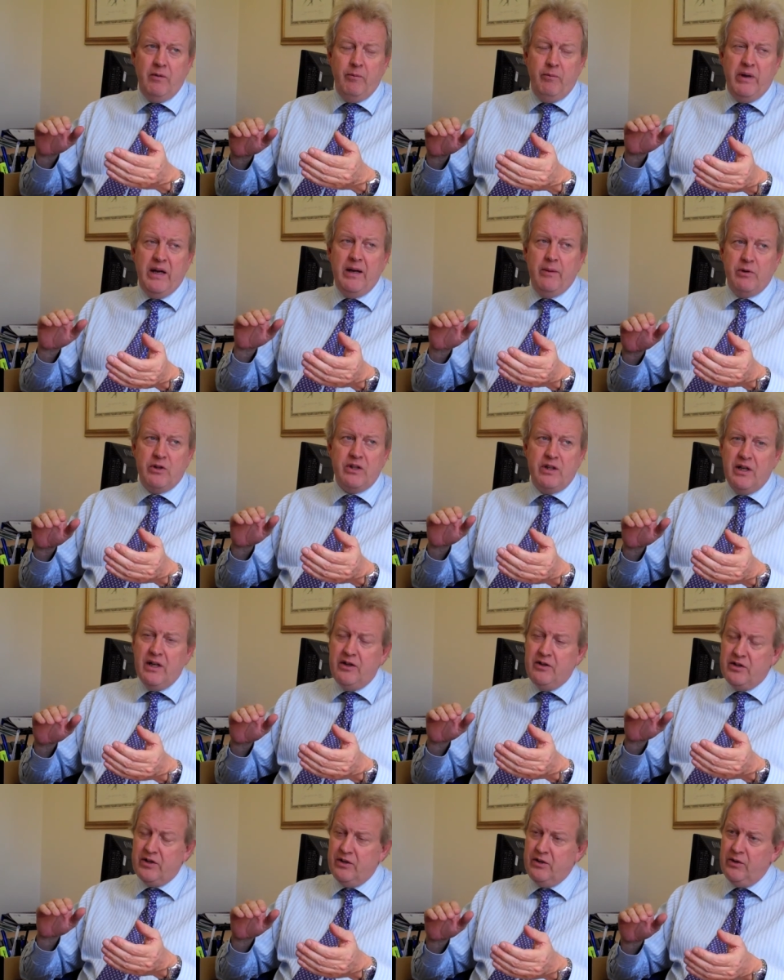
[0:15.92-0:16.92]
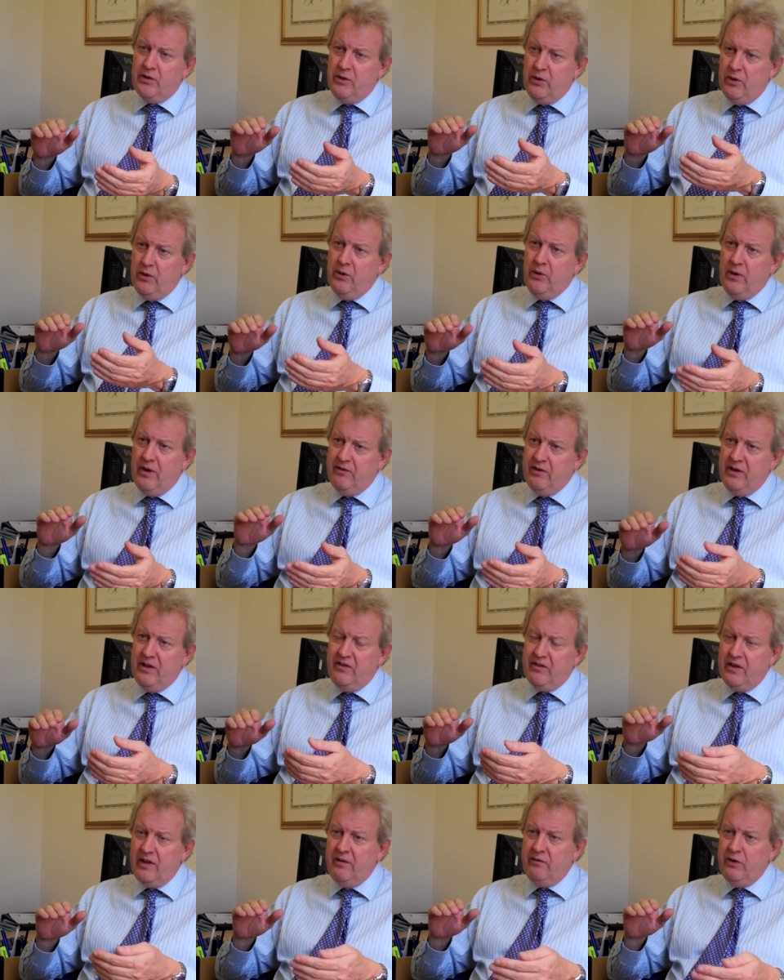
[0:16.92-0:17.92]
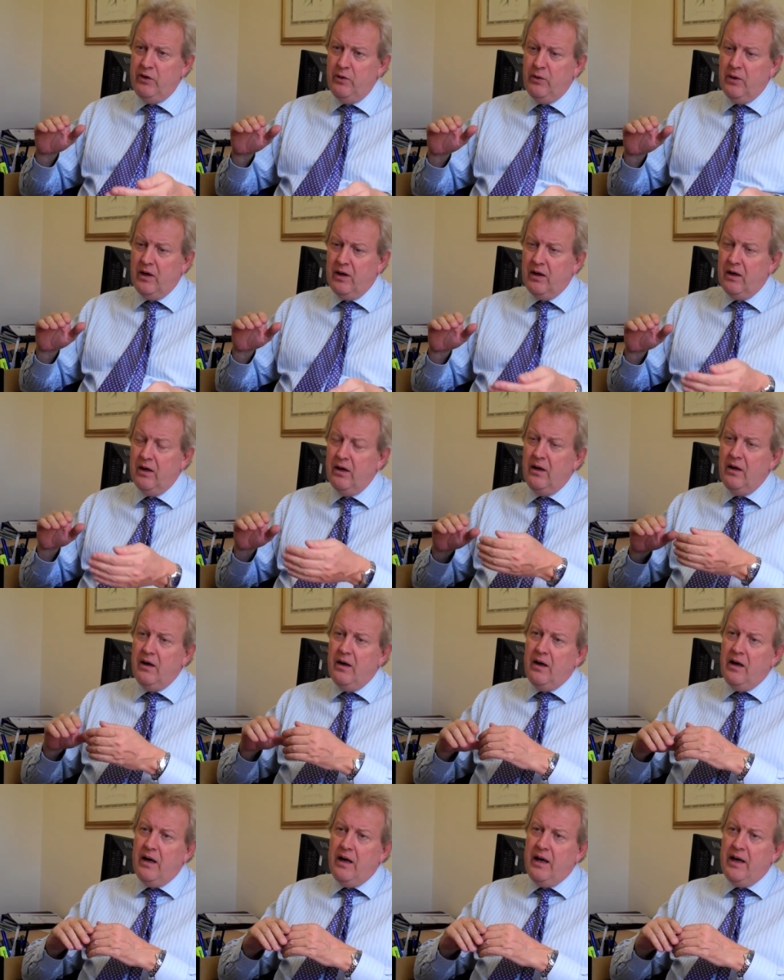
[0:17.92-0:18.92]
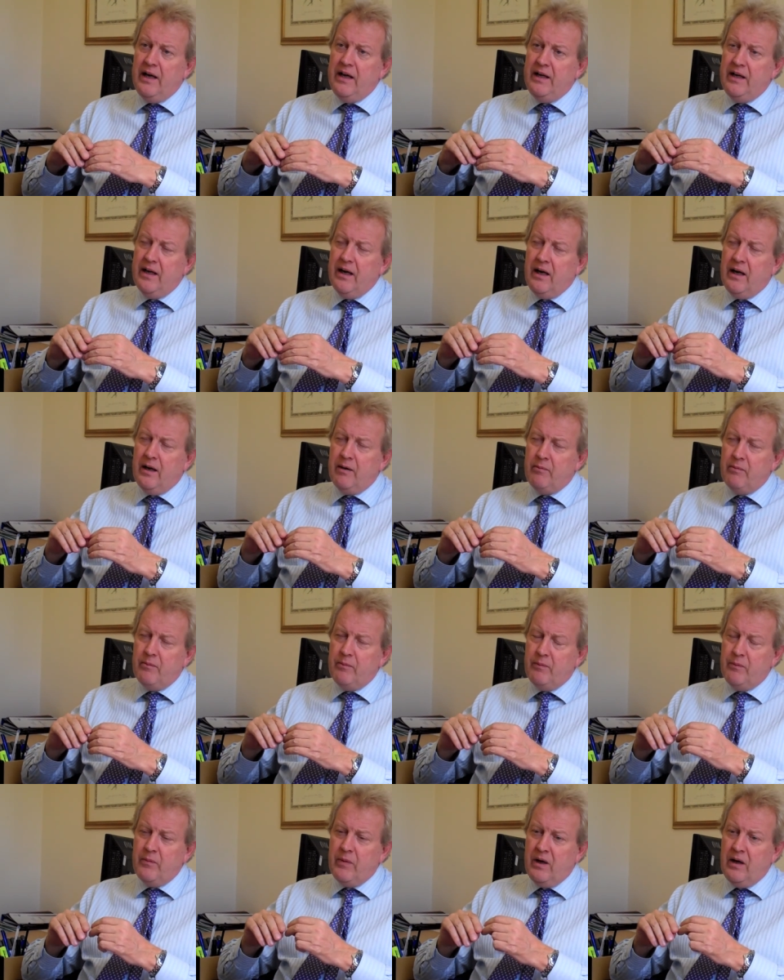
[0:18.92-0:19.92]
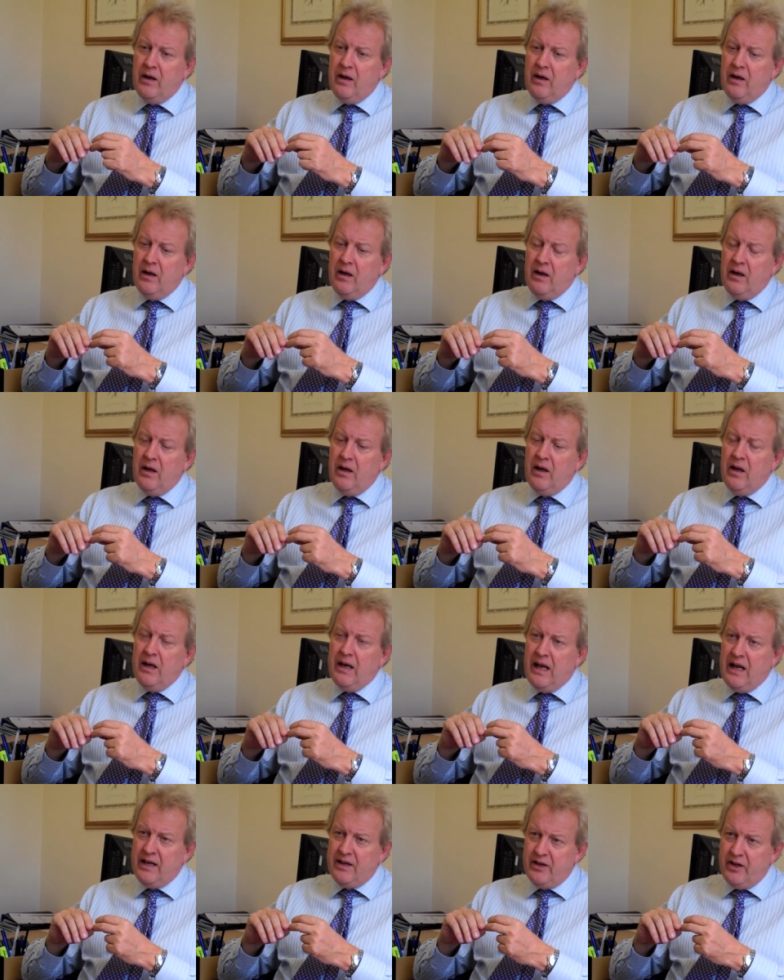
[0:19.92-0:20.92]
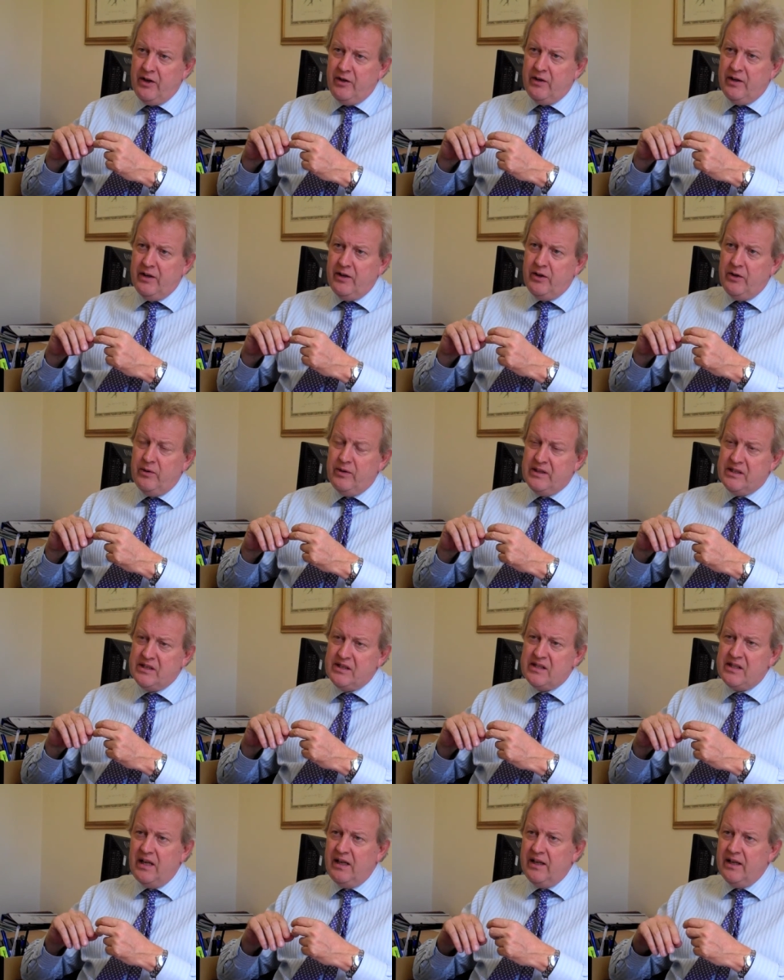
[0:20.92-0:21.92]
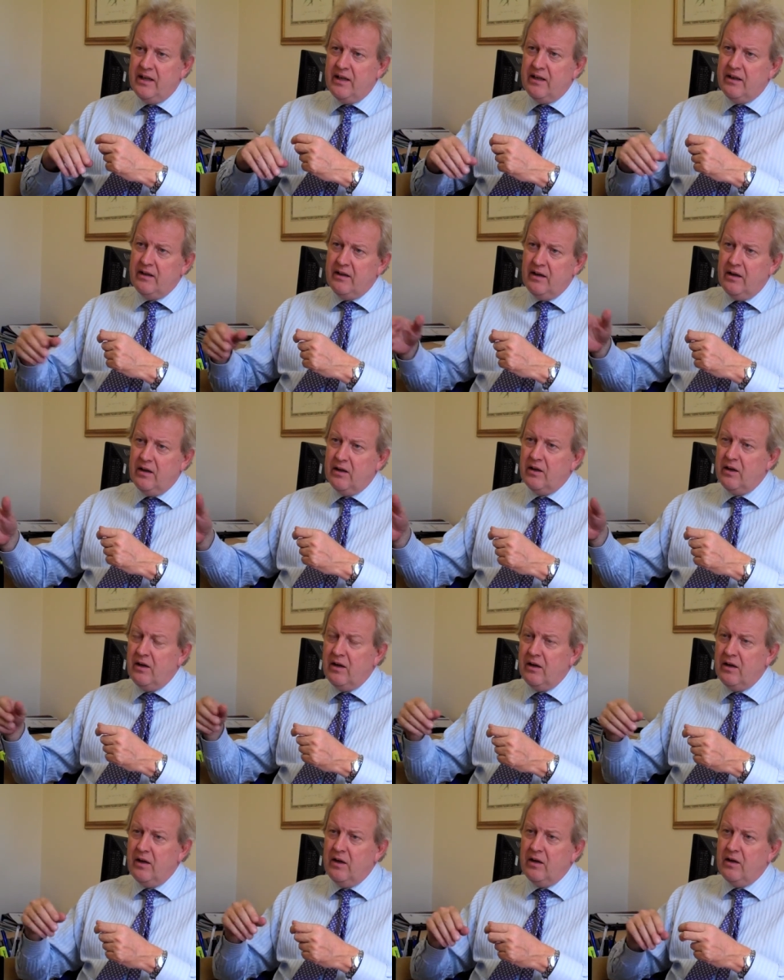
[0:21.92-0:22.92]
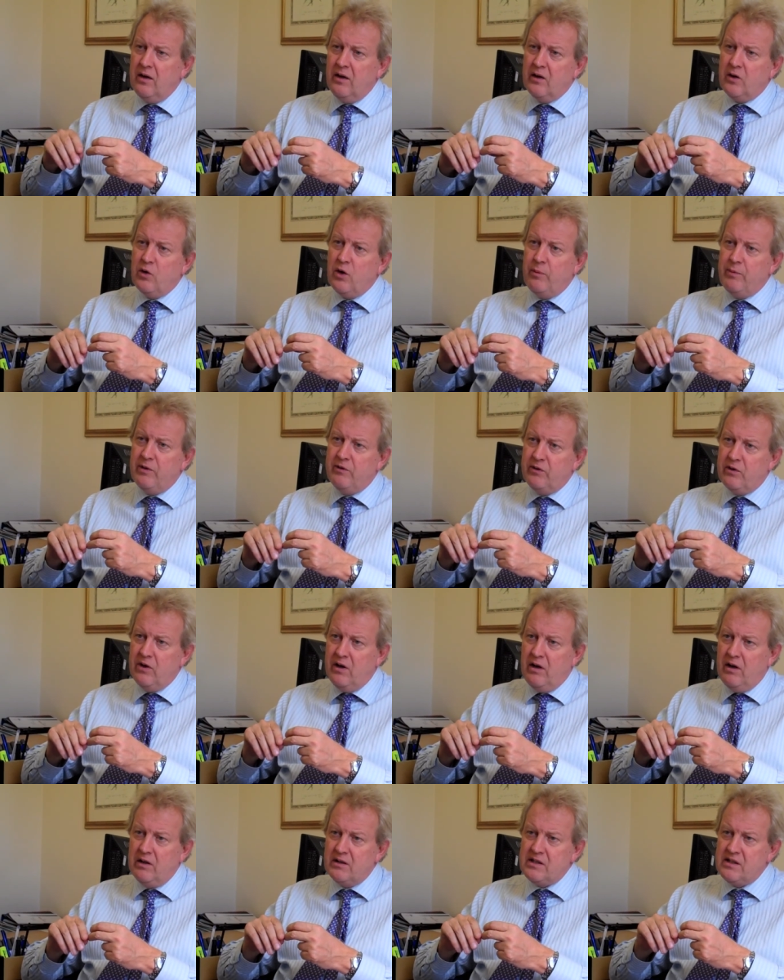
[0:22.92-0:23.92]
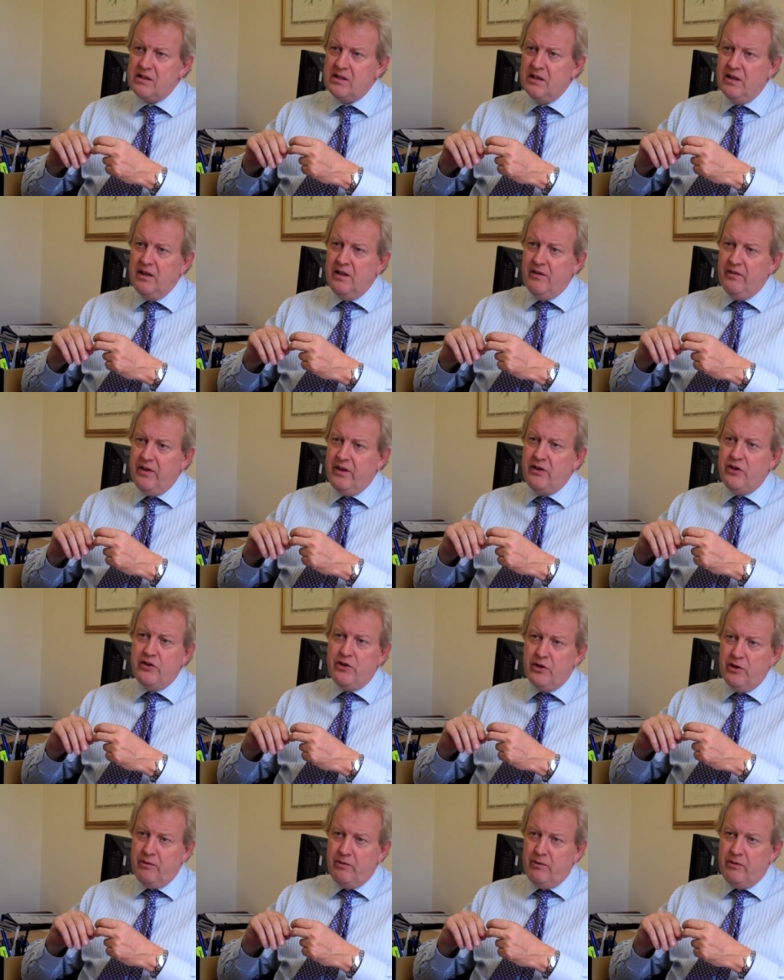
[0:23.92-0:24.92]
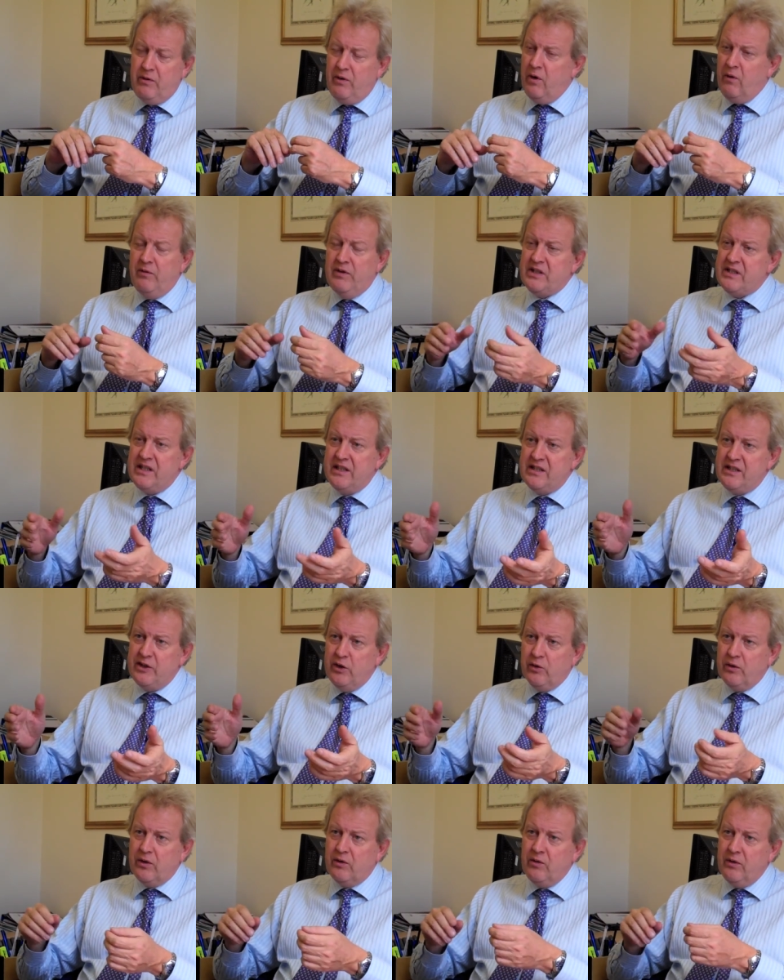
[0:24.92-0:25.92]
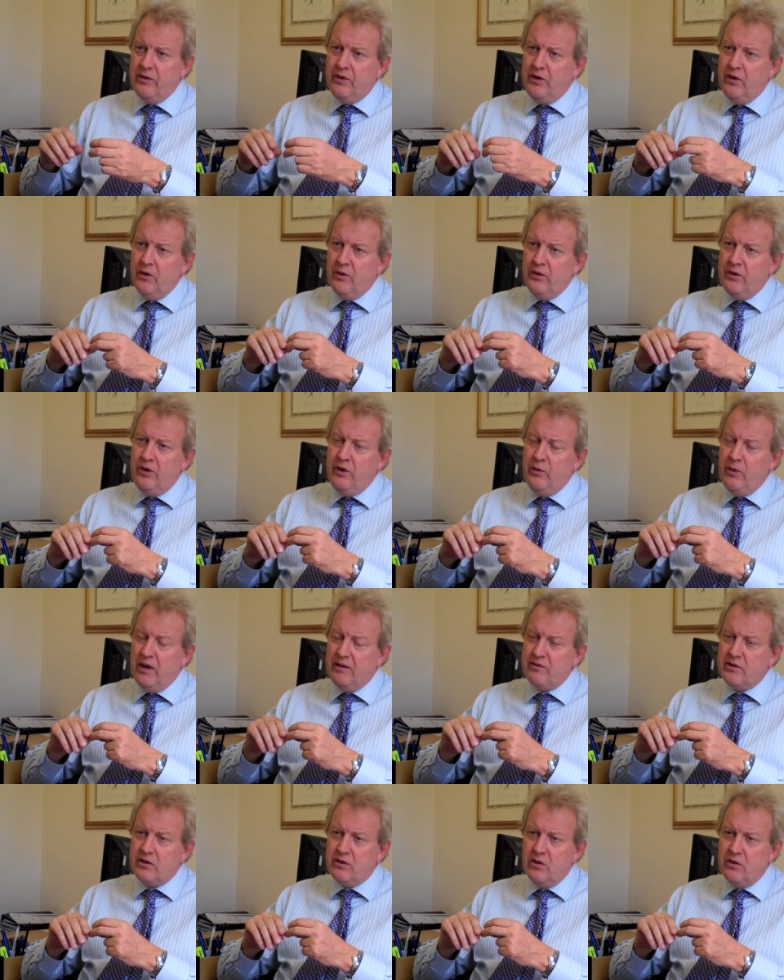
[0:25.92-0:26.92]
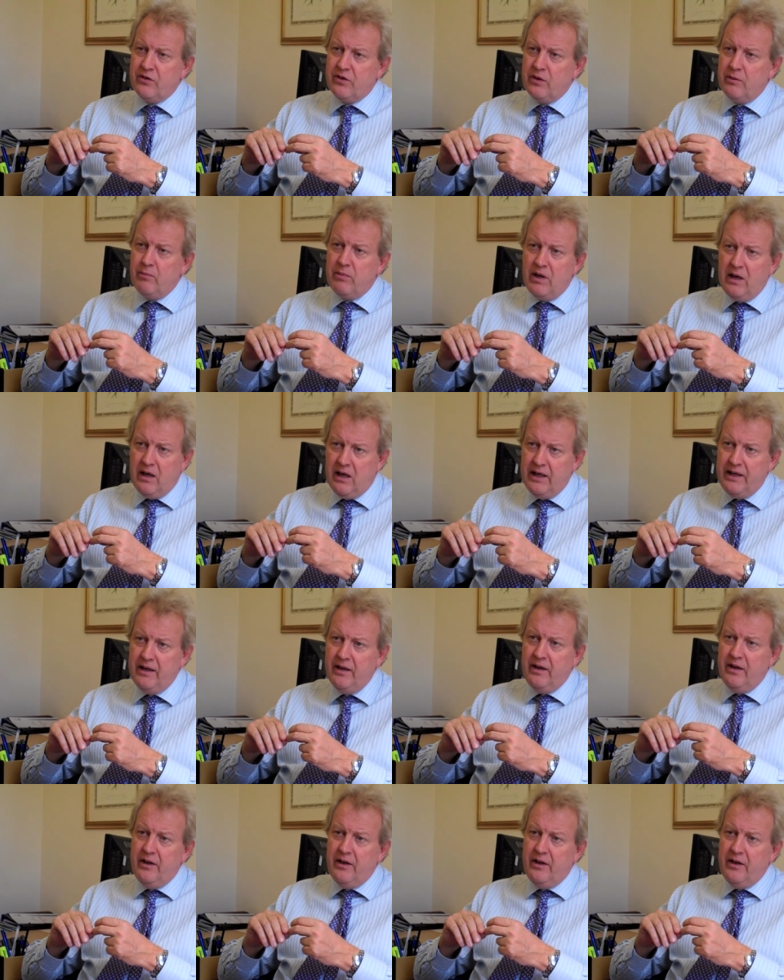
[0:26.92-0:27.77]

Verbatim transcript: be able to go to whoever needs it. If you are a, um, a, a, landowner who is selling a, a, crop of grass, then you should obviously it's your, your you have to cross comply.